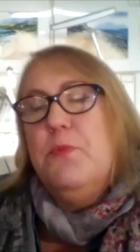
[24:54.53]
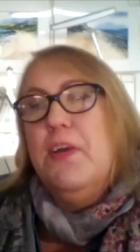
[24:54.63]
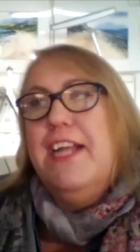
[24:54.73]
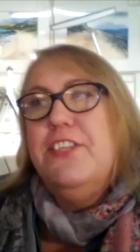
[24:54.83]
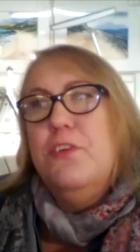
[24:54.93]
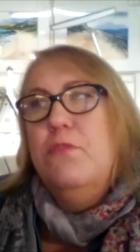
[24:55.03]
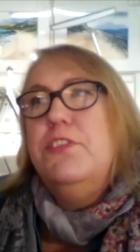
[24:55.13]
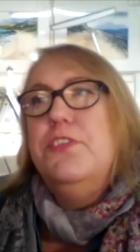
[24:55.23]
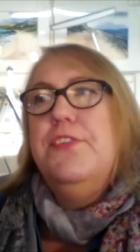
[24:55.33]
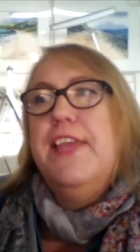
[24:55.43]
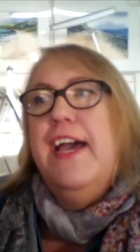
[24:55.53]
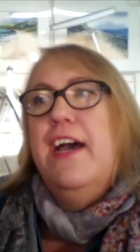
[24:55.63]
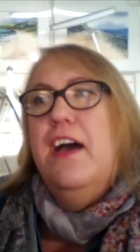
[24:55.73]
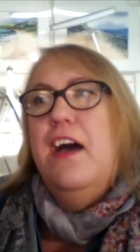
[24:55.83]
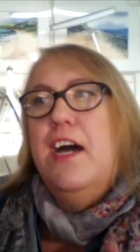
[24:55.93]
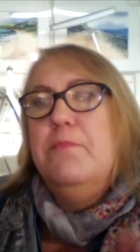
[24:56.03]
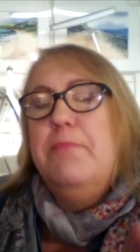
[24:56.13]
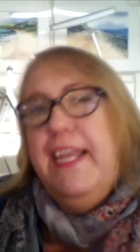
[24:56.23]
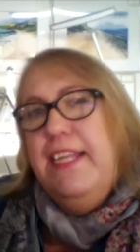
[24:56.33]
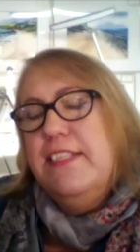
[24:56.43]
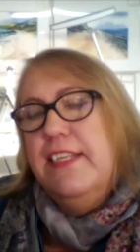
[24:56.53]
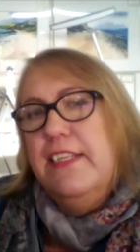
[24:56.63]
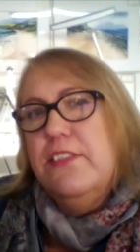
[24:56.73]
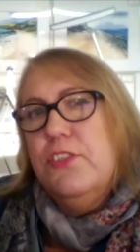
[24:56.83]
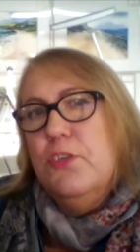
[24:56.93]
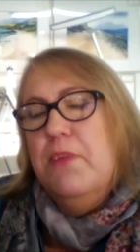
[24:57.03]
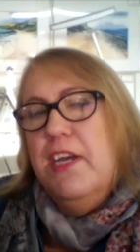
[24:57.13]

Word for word: I don't do that on paintings so okay.